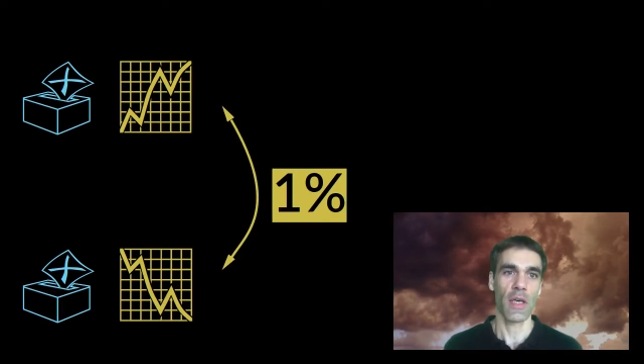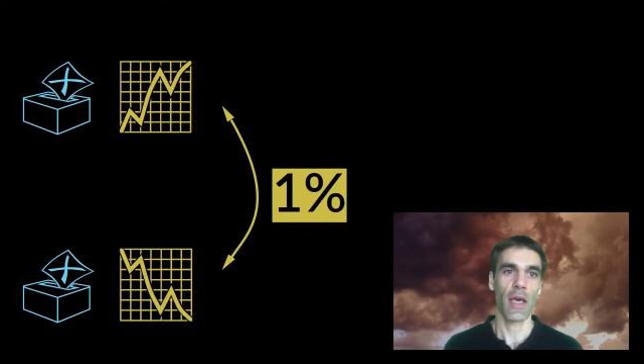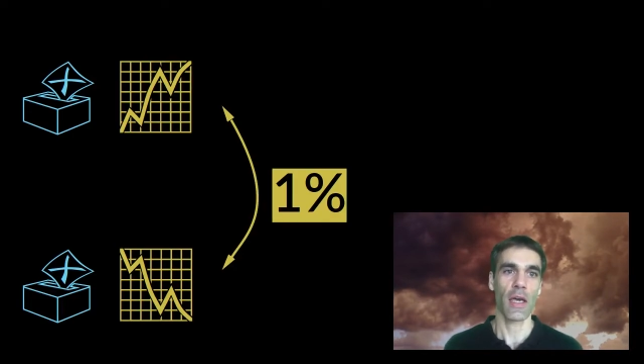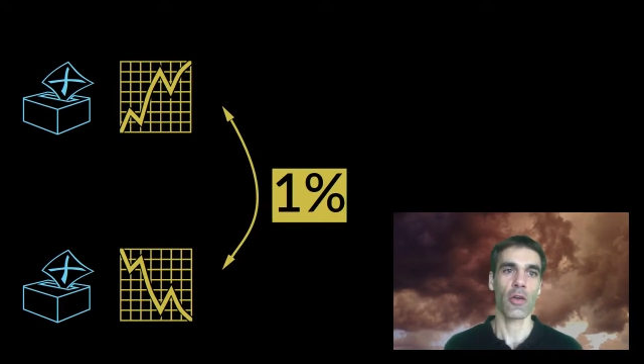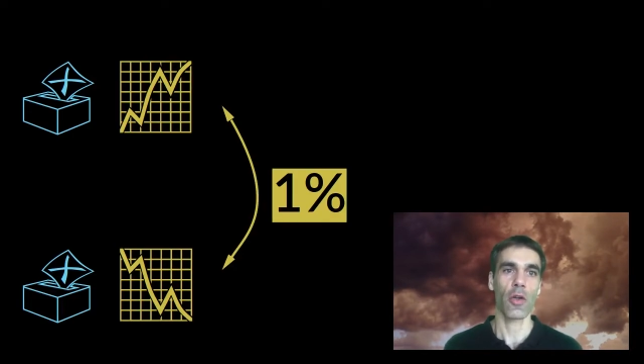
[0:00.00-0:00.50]

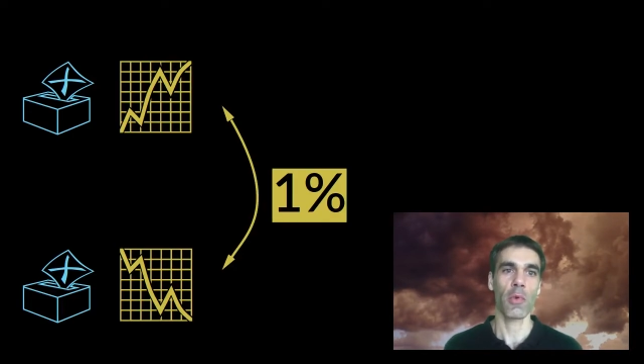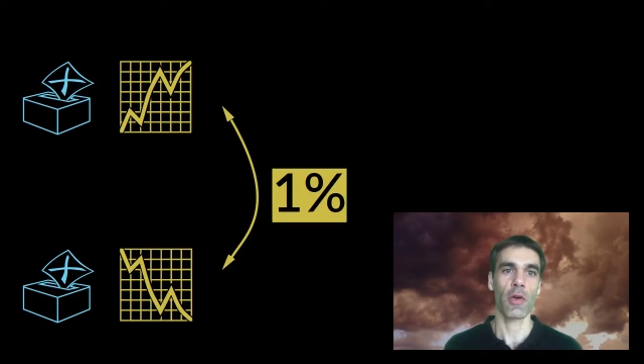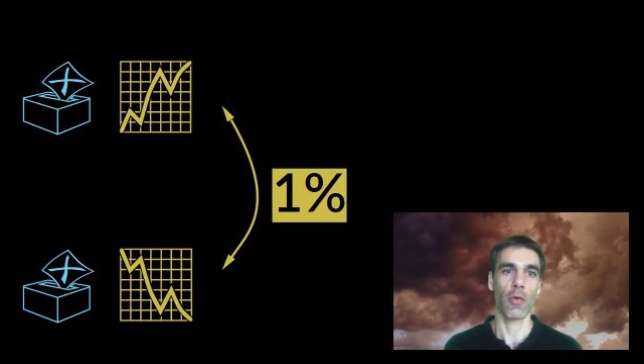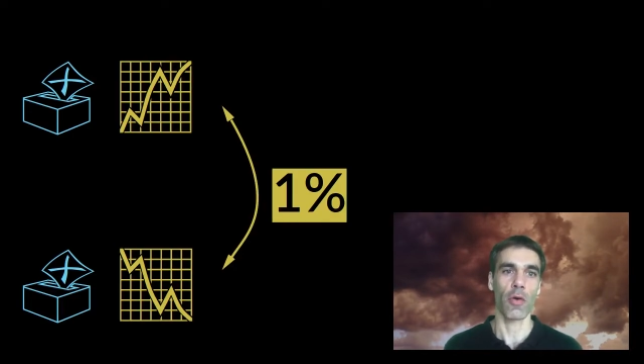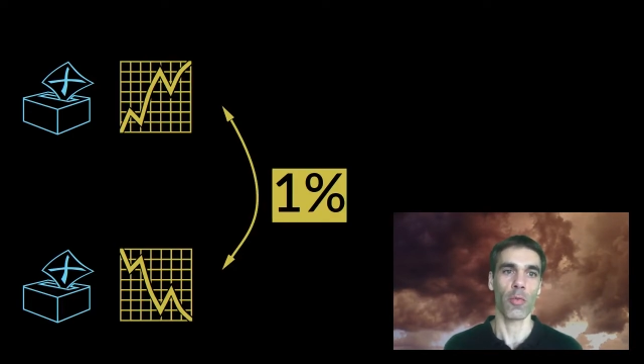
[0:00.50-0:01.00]
economic
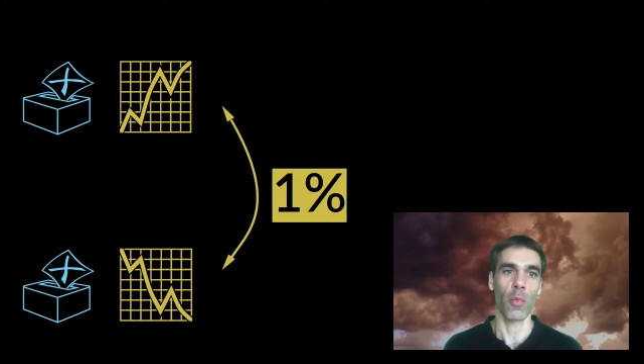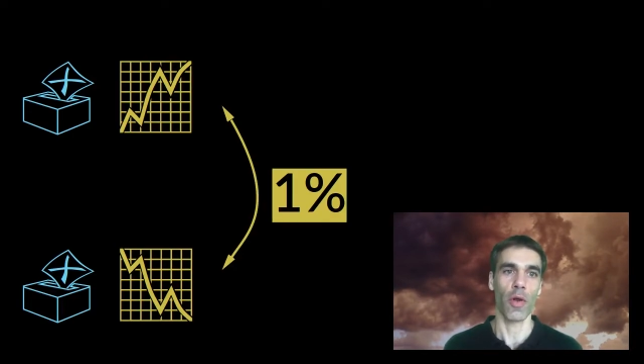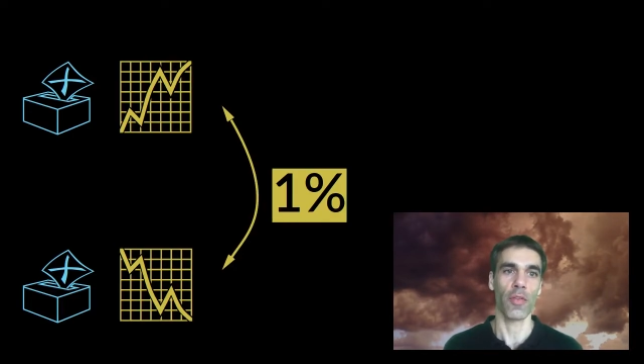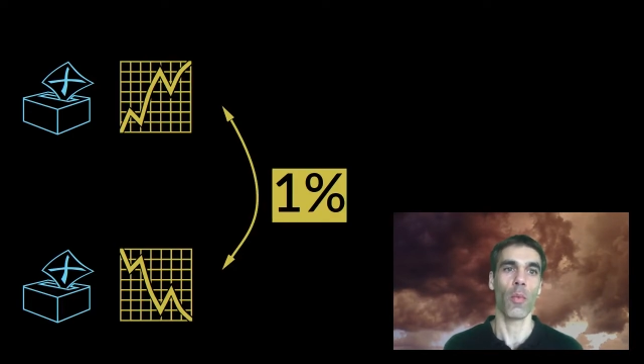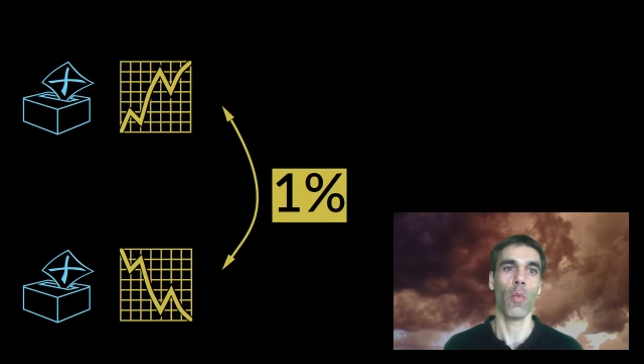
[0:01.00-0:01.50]
growth
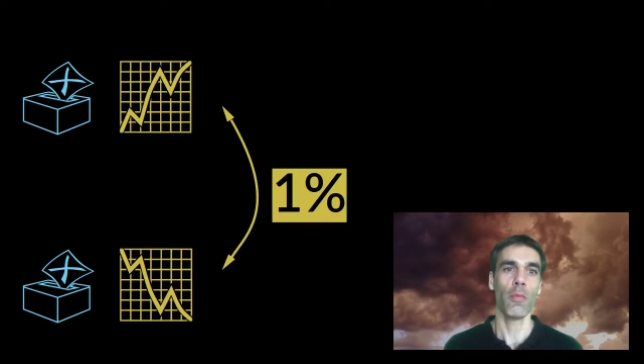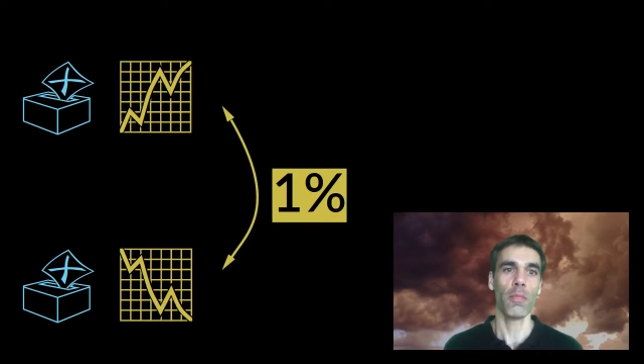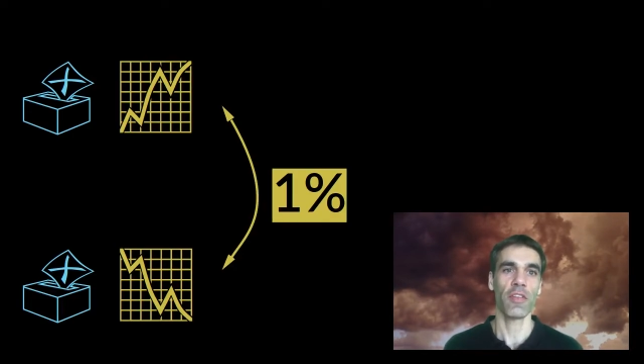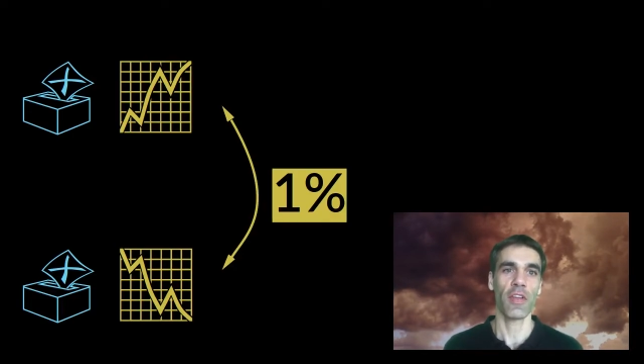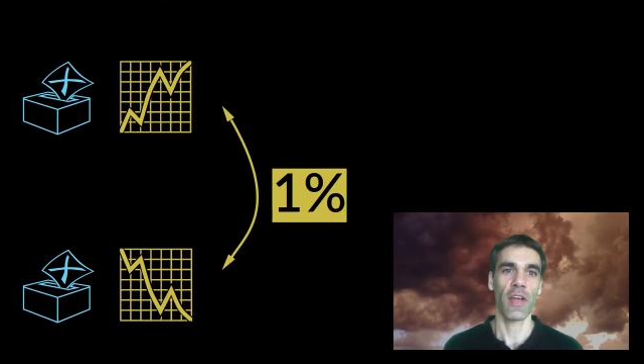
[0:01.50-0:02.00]
was
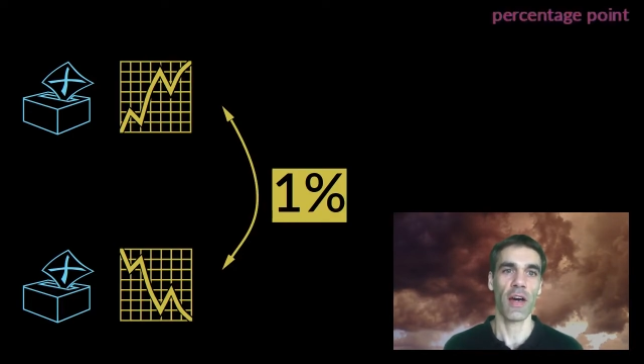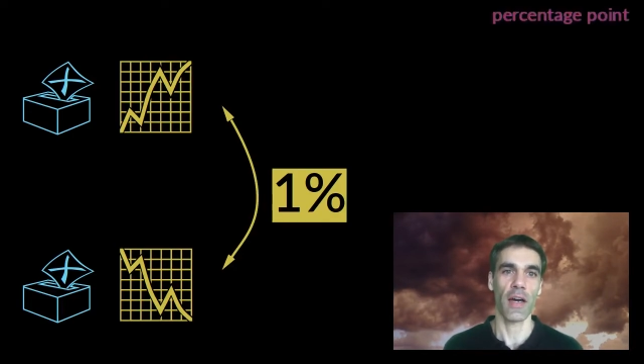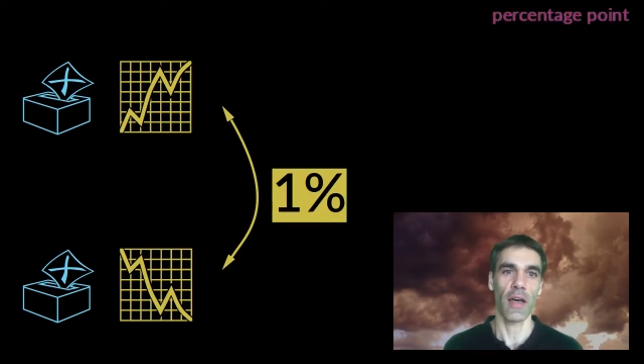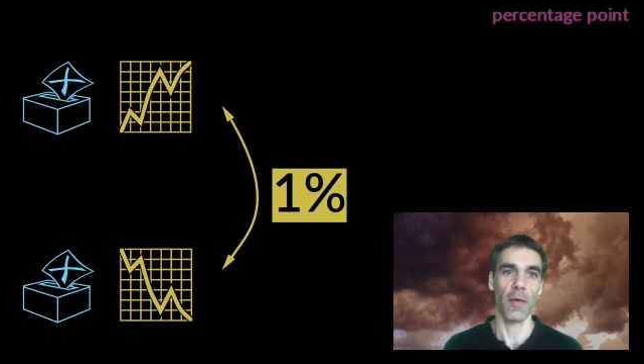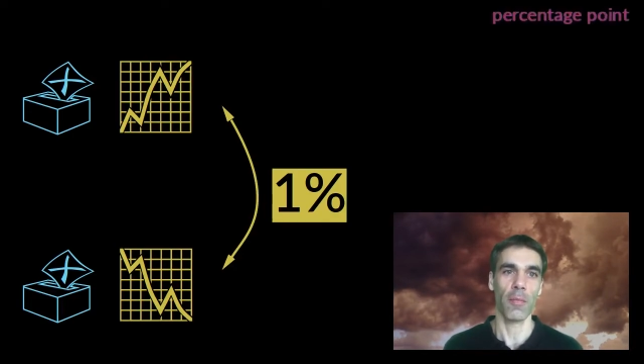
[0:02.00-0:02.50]
1% higher.